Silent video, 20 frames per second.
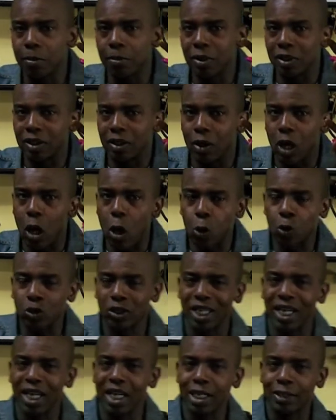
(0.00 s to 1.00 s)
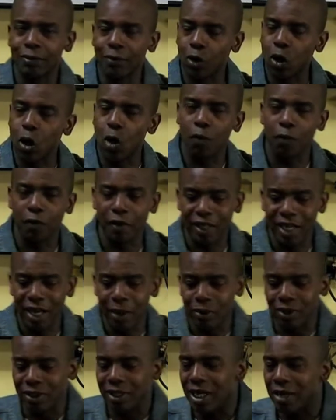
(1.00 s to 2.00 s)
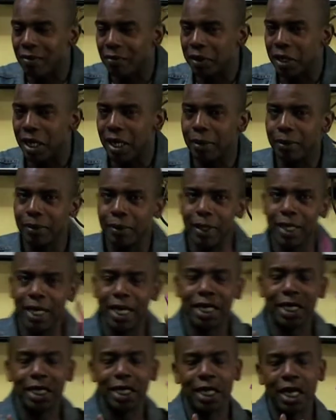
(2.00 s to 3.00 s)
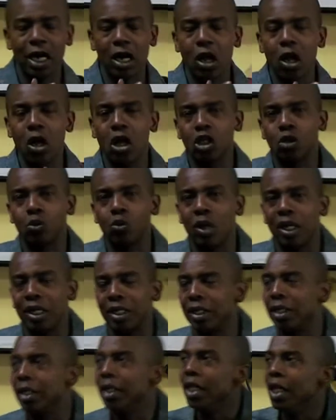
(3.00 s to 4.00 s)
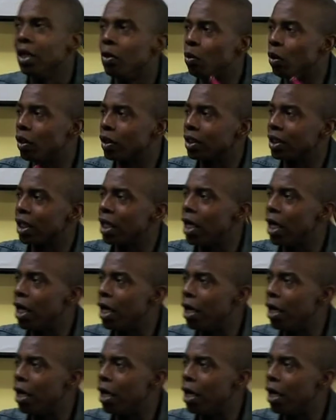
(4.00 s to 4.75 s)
is a wholesalers for coffee. That was another one. And the last one was